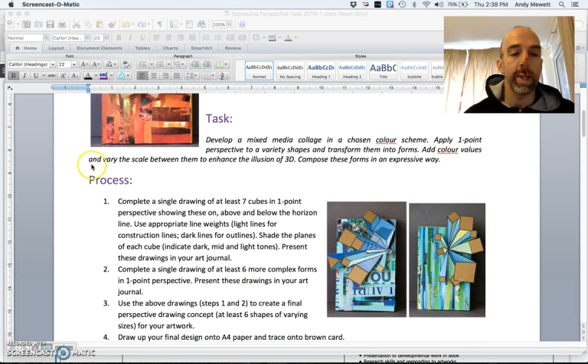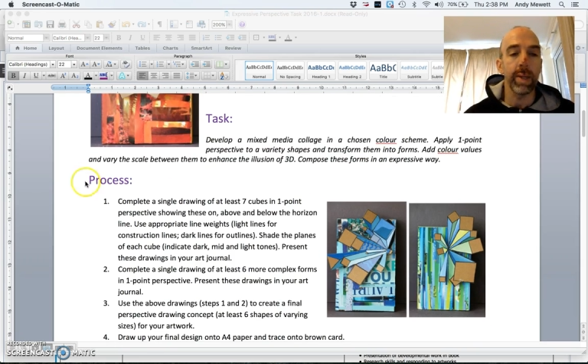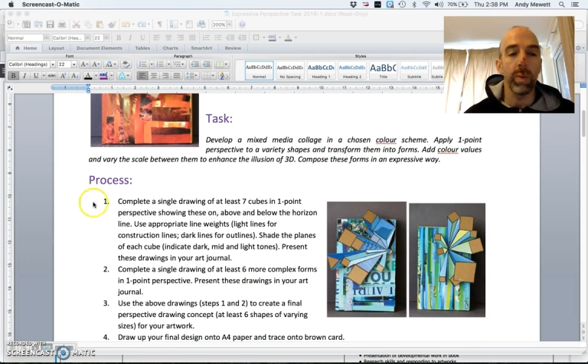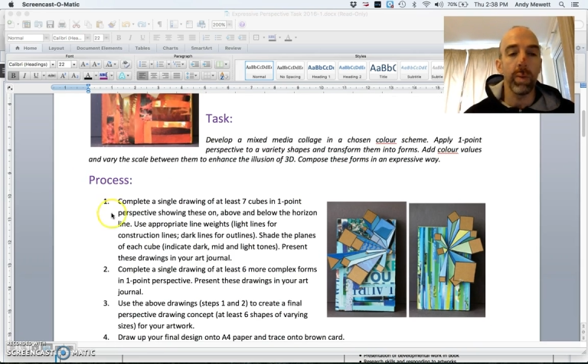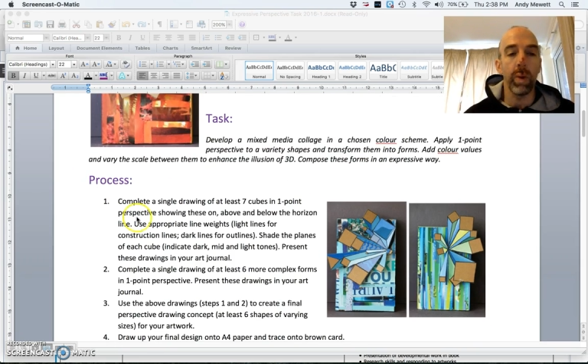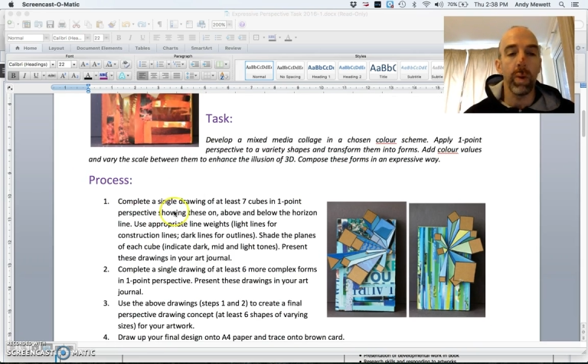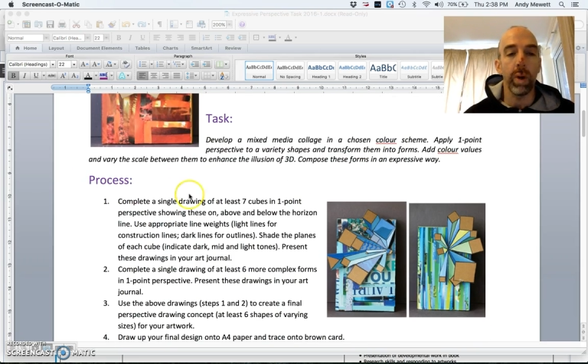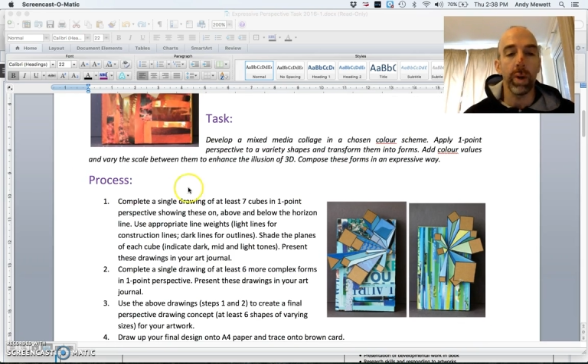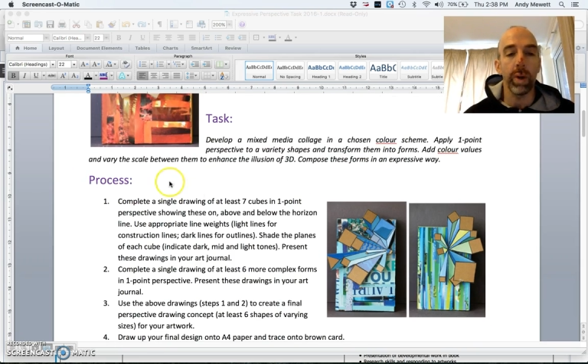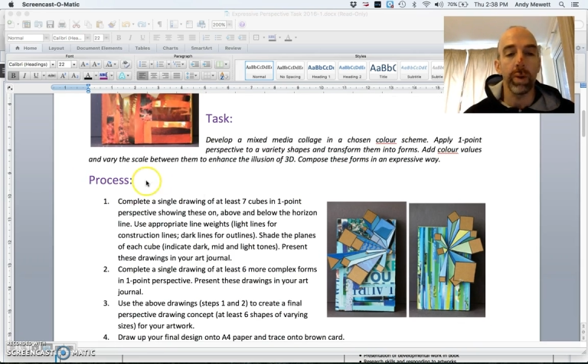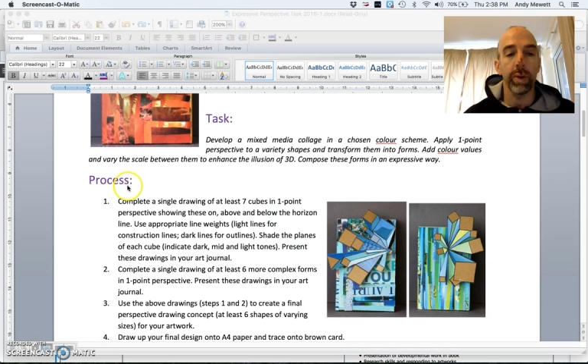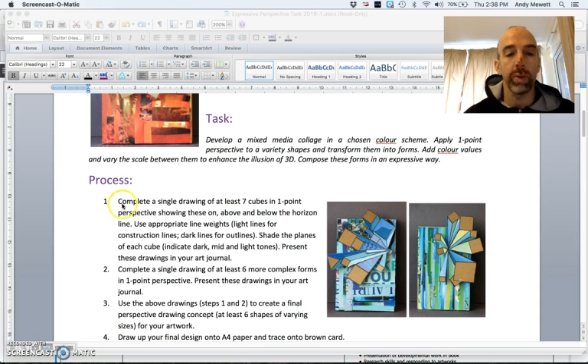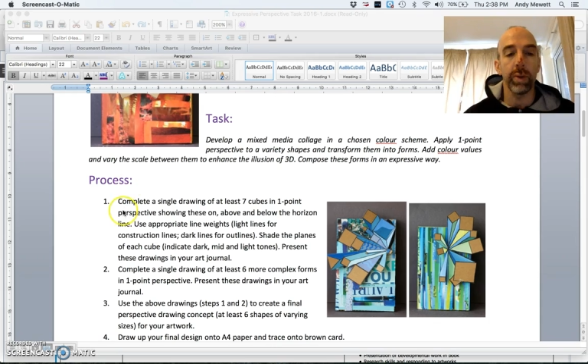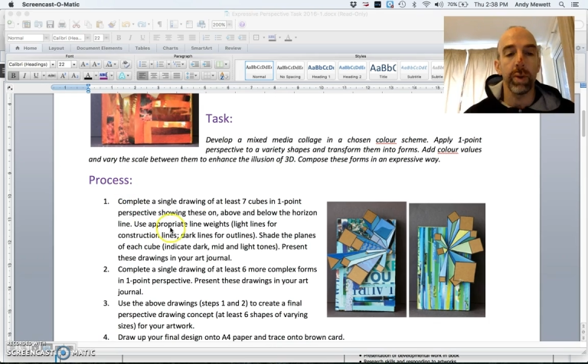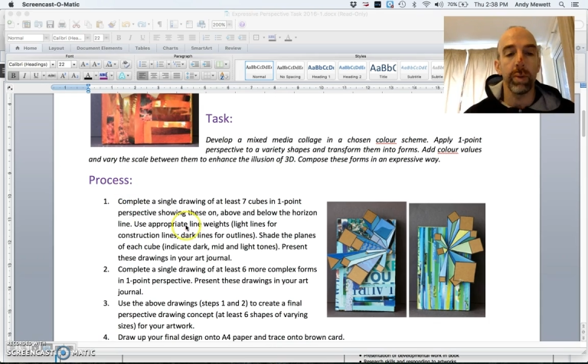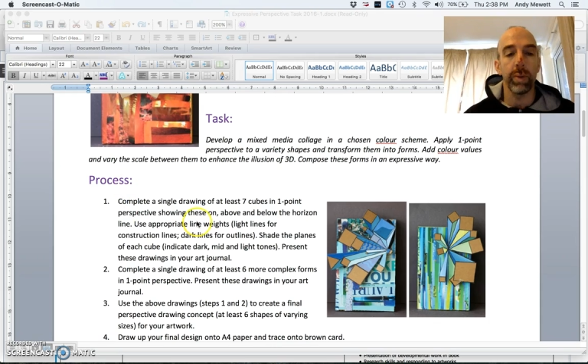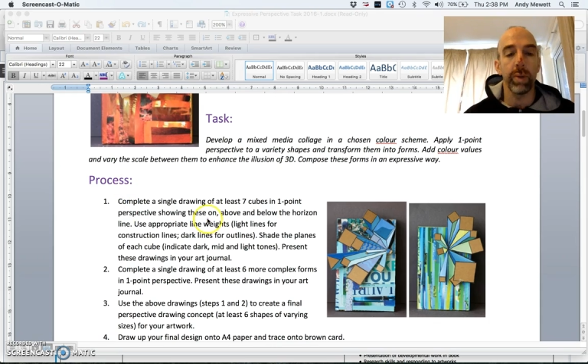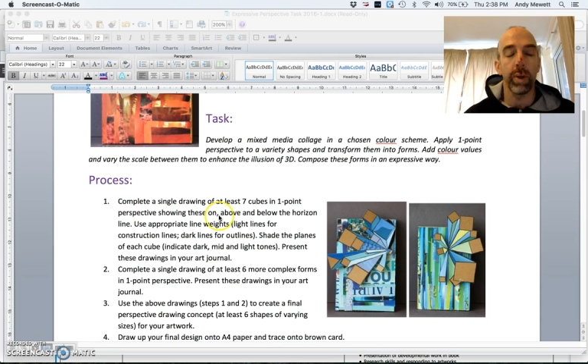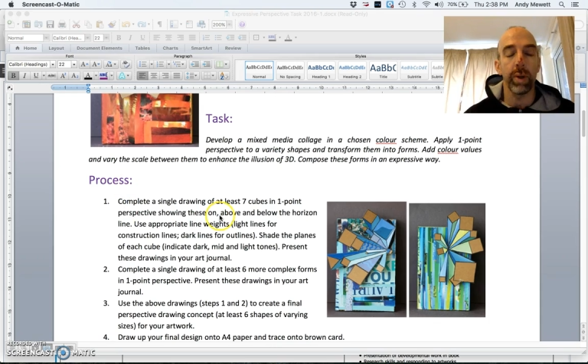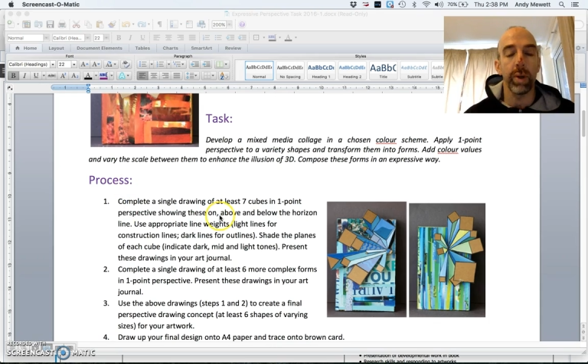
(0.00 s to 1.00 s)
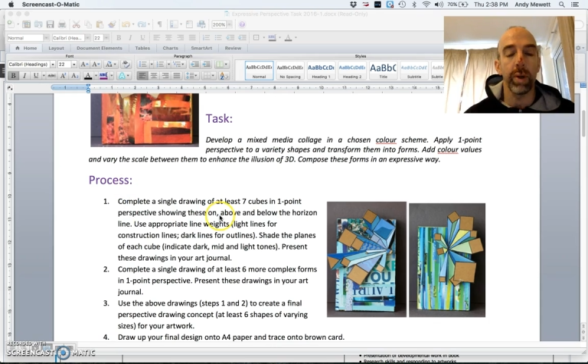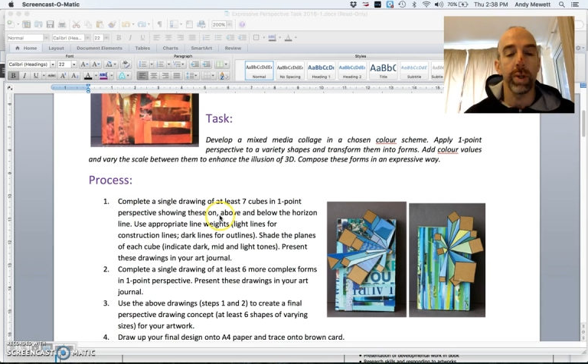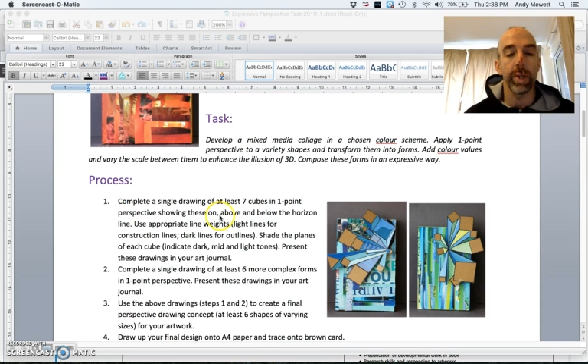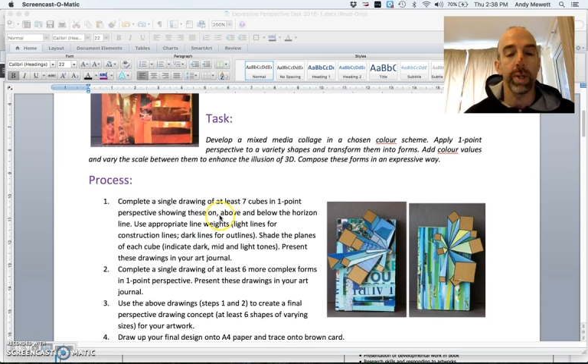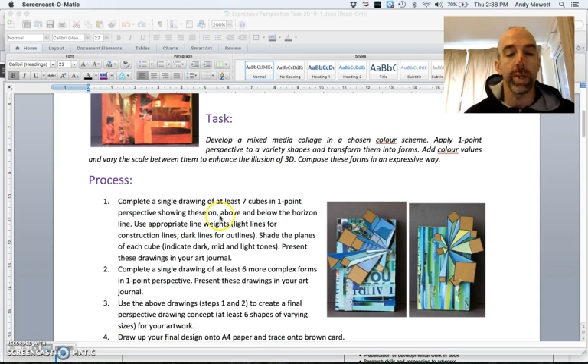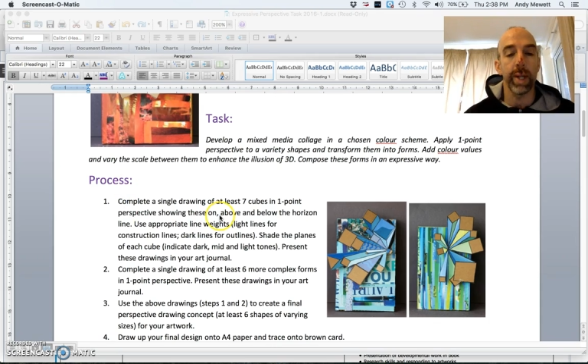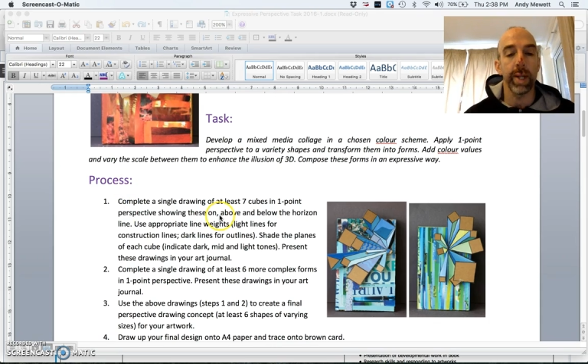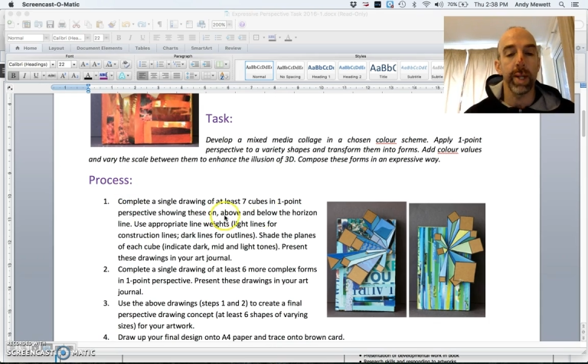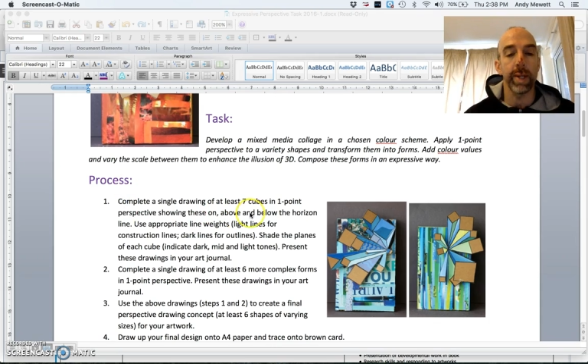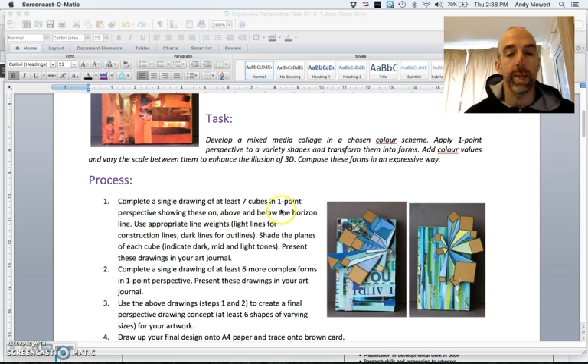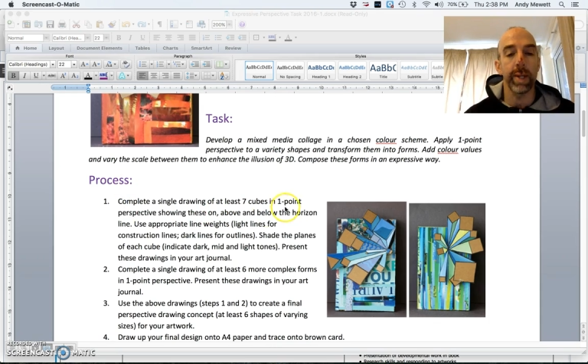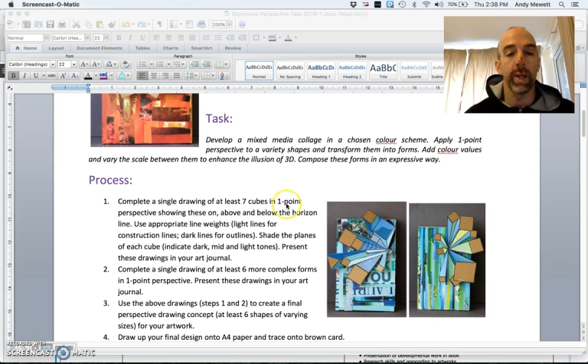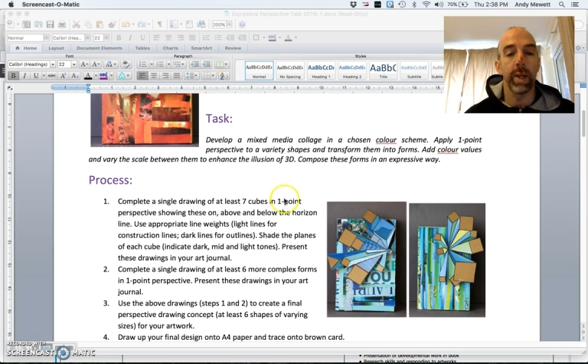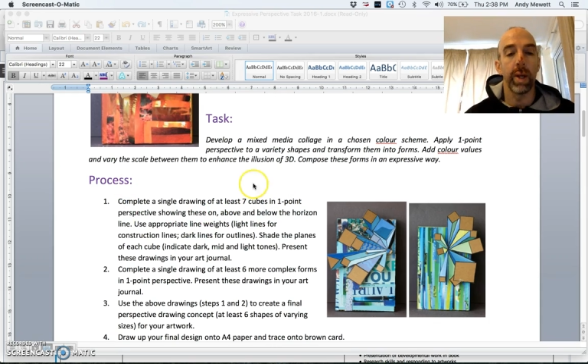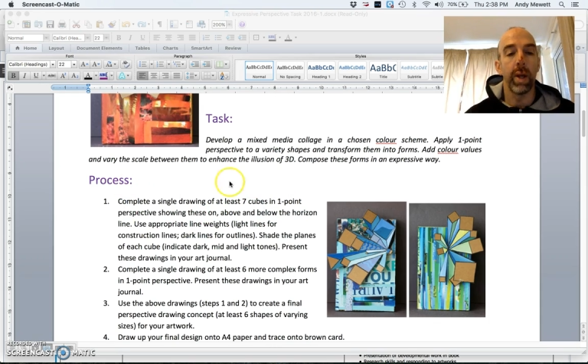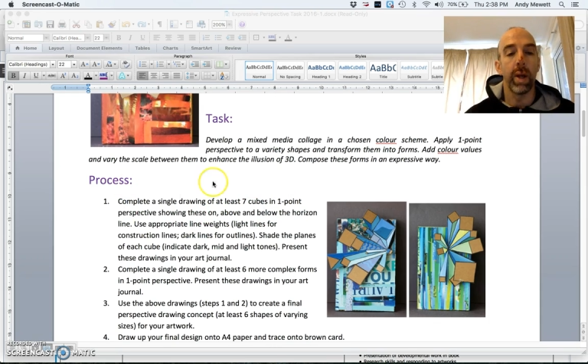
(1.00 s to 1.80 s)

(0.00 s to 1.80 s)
to work through the process